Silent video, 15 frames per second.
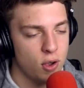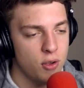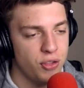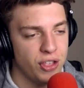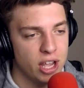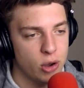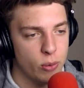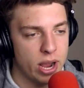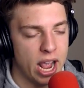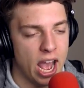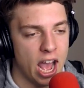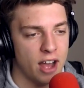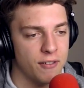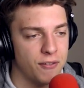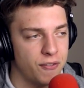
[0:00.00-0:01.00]
don't think we
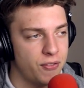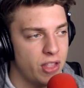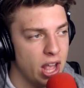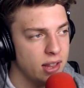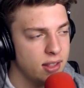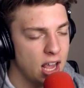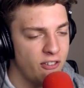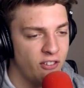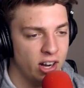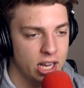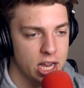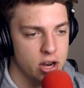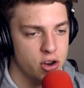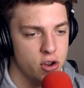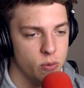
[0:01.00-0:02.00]
have. That's
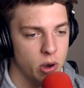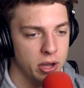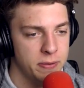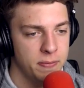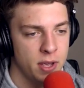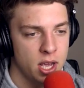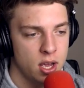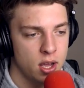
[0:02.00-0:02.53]
definitely a new one.